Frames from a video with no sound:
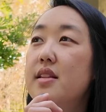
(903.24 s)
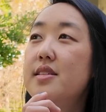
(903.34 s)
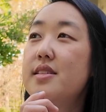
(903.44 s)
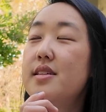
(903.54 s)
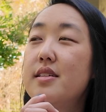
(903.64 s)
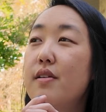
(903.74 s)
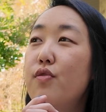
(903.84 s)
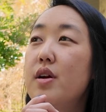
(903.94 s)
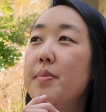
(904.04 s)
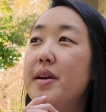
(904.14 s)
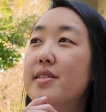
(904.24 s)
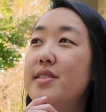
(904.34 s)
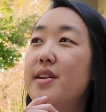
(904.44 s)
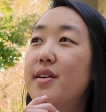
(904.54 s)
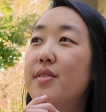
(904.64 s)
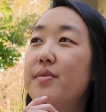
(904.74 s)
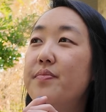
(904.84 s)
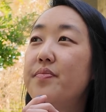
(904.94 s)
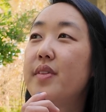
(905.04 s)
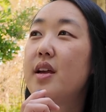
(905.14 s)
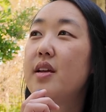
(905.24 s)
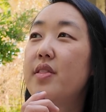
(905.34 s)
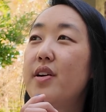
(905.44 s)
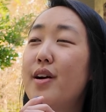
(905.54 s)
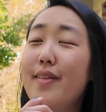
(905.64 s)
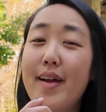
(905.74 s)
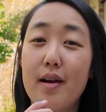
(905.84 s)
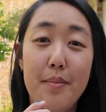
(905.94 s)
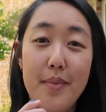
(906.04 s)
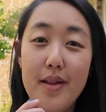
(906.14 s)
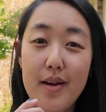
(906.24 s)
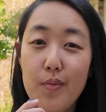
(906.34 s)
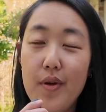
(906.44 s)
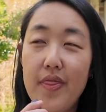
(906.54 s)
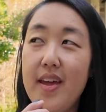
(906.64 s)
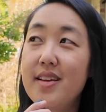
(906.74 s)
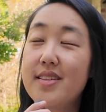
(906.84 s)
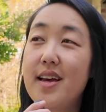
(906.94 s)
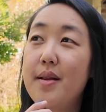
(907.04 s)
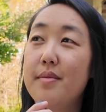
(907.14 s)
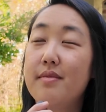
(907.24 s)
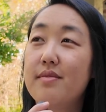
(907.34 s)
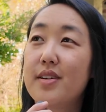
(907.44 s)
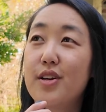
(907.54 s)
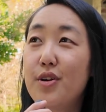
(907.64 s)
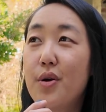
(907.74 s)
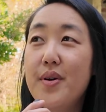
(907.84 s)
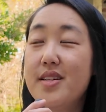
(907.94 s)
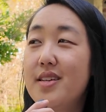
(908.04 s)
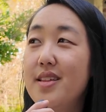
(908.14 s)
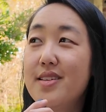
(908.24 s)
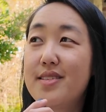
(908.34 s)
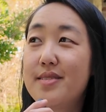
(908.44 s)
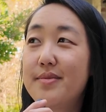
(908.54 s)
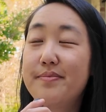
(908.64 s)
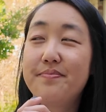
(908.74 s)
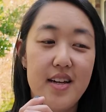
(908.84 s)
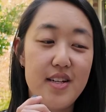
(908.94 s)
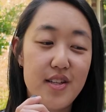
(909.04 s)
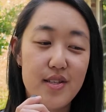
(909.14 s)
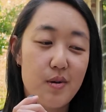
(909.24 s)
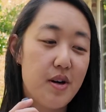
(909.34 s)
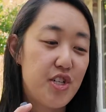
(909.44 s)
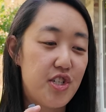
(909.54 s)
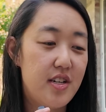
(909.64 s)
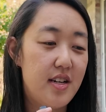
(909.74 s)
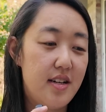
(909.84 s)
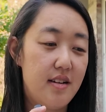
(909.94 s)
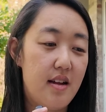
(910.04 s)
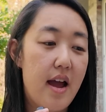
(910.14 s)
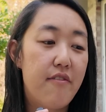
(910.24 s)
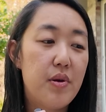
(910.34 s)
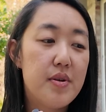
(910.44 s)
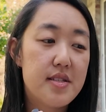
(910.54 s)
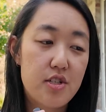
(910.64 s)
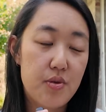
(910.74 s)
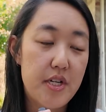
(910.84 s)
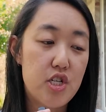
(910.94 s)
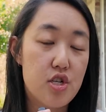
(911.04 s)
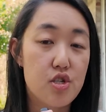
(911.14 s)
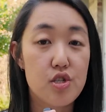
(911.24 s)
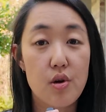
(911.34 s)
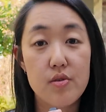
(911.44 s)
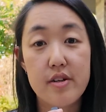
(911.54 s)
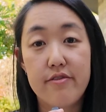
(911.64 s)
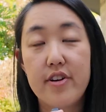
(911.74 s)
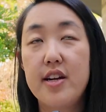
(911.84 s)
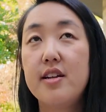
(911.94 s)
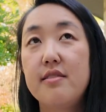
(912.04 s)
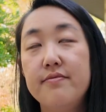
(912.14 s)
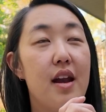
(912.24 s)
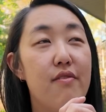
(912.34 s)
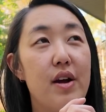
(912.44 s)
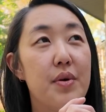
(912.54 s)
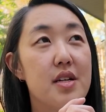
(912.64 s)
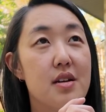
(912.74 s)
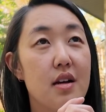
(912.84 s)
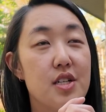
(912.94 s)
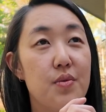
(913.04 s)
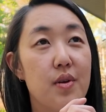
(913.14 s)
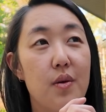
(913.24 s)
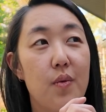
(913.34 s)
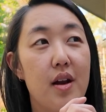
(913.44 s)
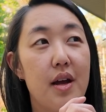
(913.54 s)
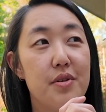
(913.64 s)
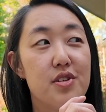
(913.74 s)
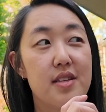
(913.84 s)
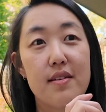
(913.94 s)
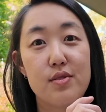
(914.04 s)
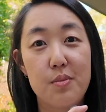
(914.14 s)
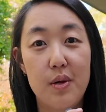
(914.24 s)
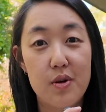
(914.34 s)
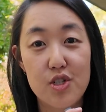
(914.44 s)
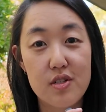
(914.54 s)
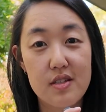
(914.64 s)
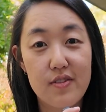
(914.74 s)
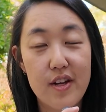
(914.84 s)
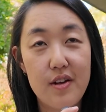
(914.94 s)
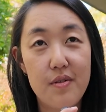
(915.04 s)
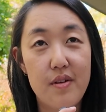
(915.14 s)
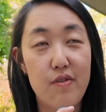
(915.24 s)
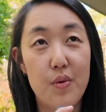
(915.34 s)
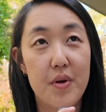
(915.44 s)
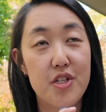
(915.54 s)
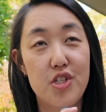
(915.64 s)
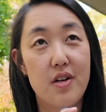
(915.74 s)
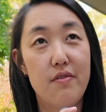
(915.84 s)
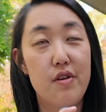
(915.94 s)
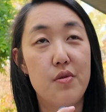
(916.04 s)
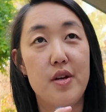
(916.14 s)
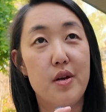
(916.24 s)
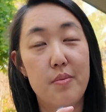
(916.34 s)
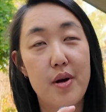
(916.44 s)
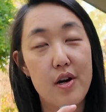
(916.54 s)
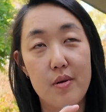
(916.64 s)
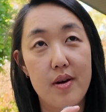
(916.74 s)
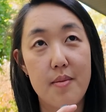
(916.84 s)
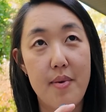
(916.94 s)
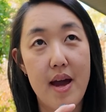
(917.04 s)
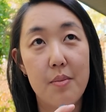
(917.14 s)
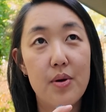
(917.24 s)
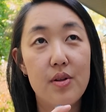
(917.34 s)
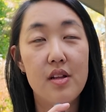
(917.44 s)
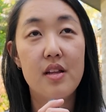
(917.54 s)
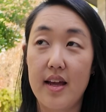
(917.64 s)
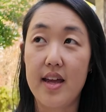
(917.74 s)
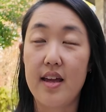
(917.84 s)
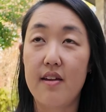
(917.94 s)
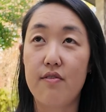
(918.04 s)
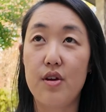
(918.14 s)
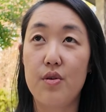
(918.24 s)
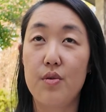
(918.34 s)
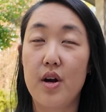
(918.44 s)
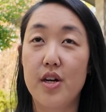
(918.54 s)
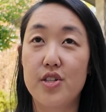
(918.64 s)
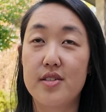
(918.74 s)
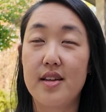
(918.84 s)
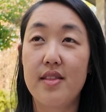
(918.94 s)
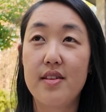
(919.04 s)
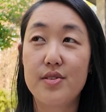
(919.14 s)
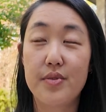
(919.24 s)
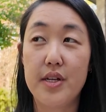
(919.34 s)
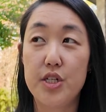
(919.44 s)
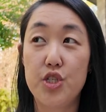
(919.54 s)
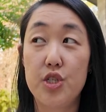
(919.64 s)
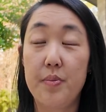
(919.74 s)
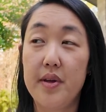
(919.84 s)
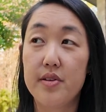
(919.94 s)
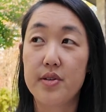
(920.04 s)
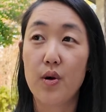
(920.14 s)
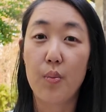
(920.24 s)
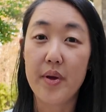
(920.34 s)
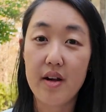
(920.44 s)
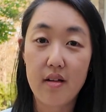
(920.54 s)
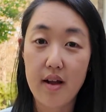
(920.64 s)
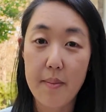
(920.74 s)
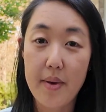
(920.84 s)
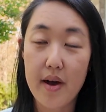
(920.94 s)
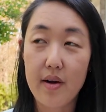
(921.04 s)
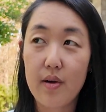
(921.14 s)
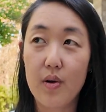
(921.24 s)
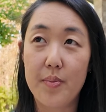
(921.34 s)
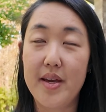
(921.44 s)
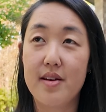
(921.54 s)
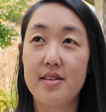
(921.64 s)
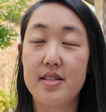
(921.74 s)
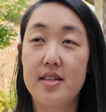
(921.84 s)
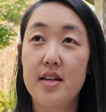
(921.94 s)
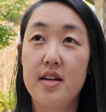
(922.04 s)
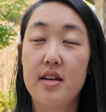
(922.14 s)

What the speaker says: This is a tough one because, you know, there are like a million and one things that could go into this question, and everyone's situation is so different. And if I were to talk to you one-on-one, I would just have so many questions for you if you weren't sure if you and your partner were compatible, and like if you are just in this relationship because you're hoping it'll get better or because